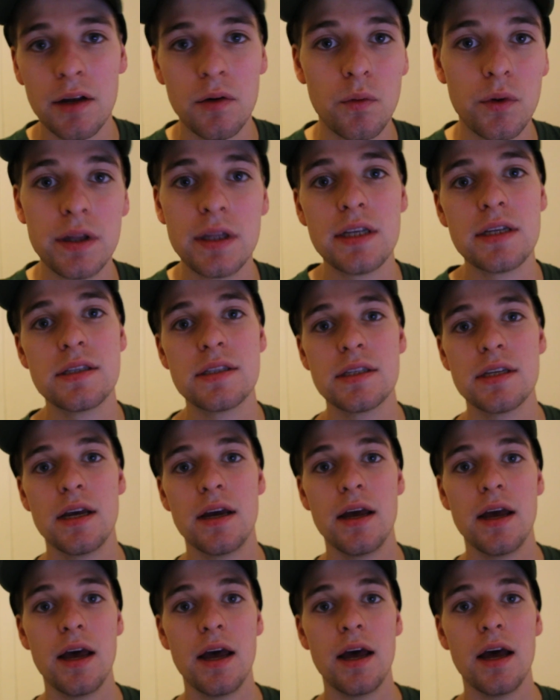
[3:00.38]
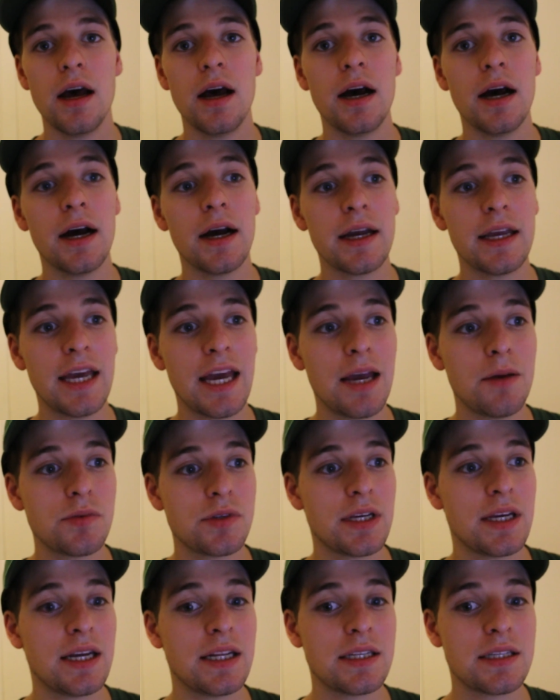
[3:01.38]
and win these uh, games
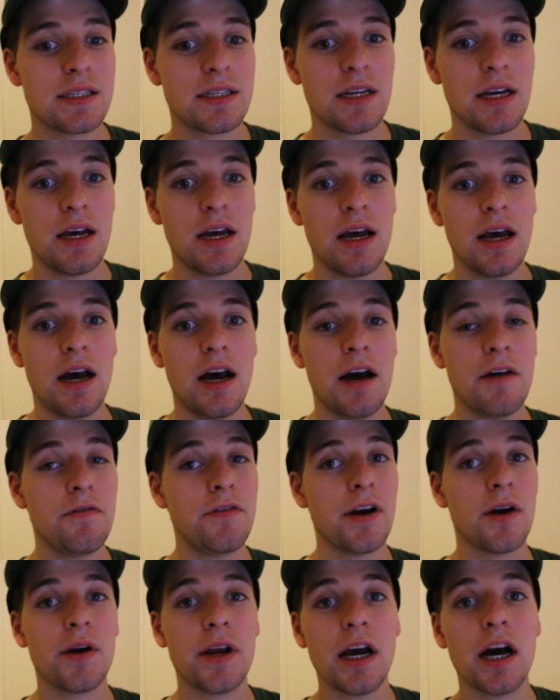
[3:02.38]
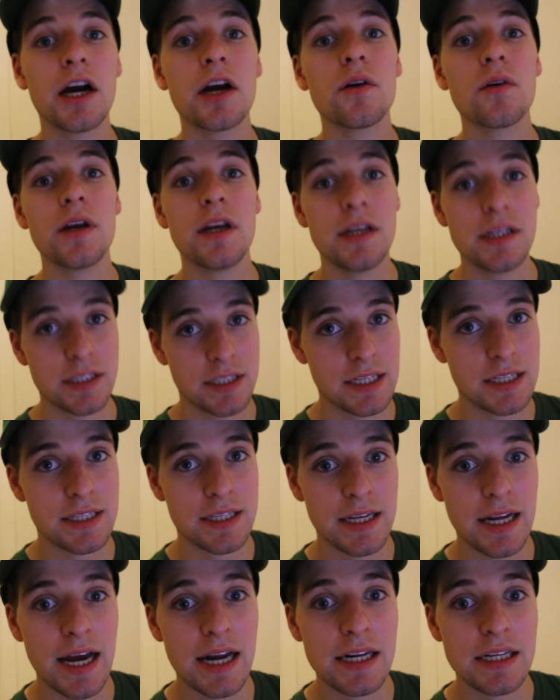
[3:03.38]
against a very hungry
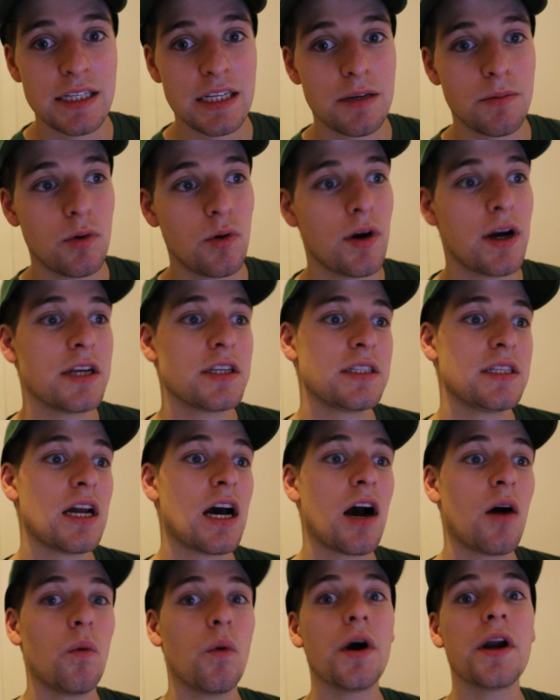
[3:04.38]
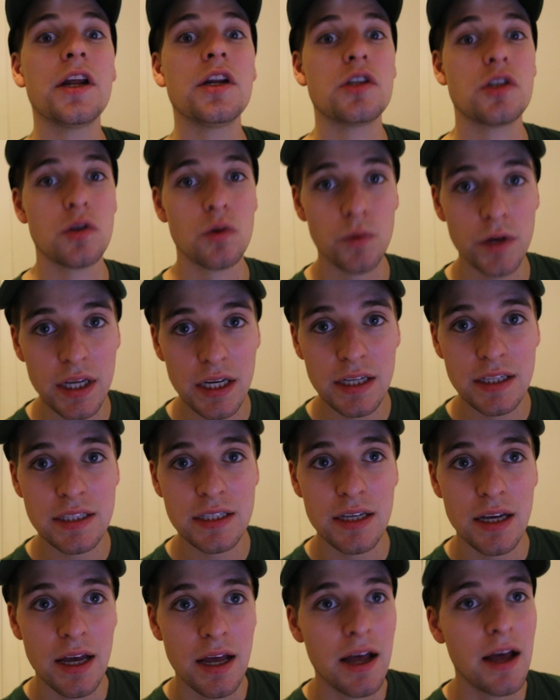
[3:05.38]
Cincinnati team who has not won in two
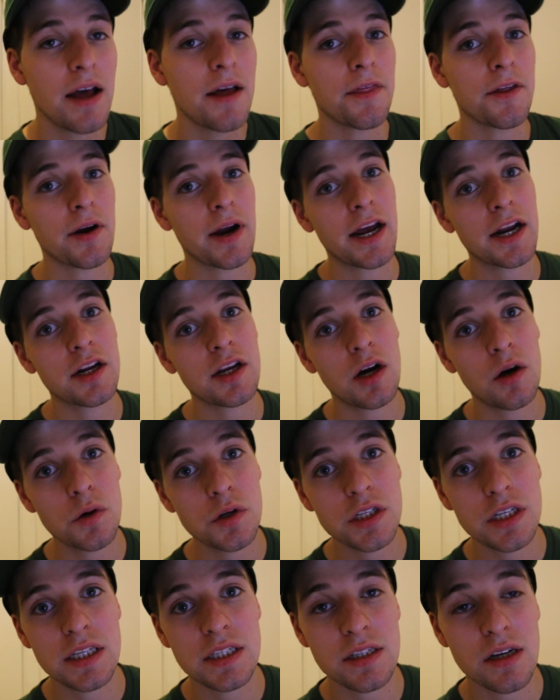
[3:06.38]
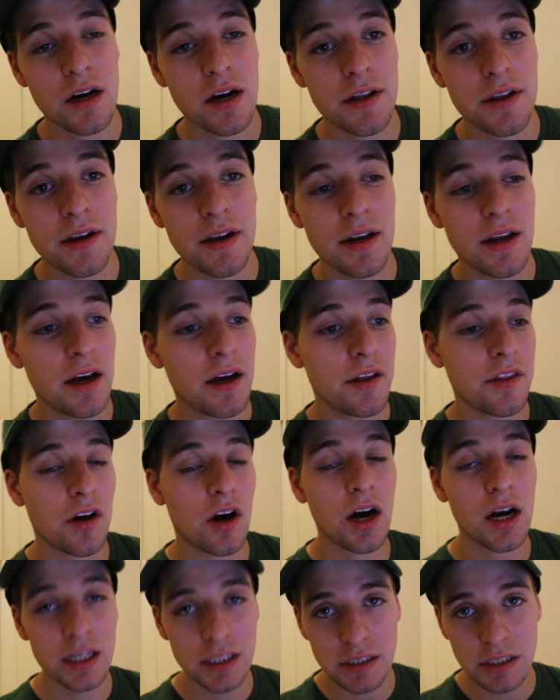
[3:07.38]
weeks. Their head coach is on the
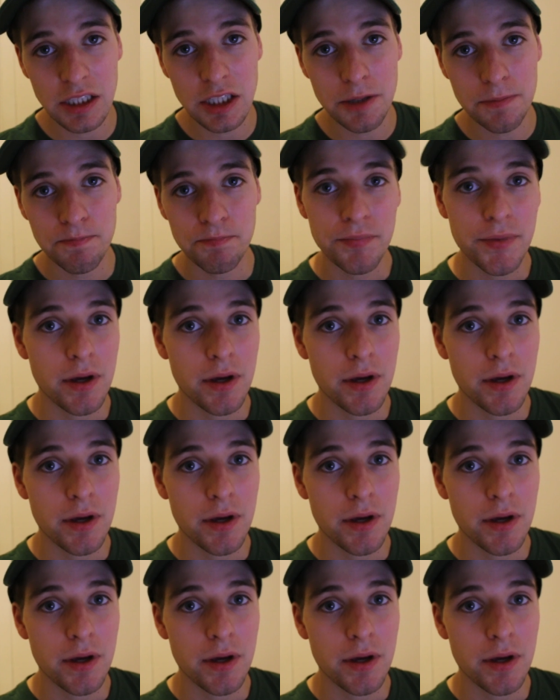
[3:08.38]
hot seat.